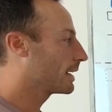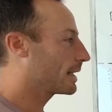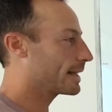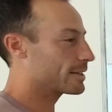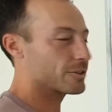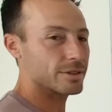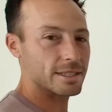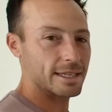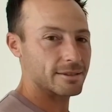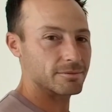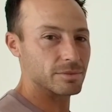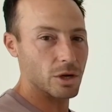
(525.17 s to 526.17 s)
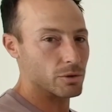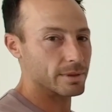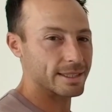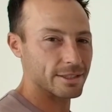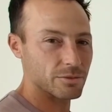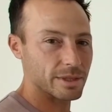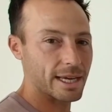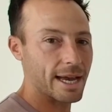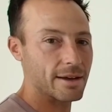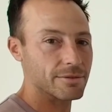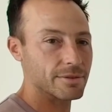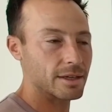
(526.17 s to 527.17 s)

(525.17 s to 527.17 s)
And the answer is like, no, it doesn't really have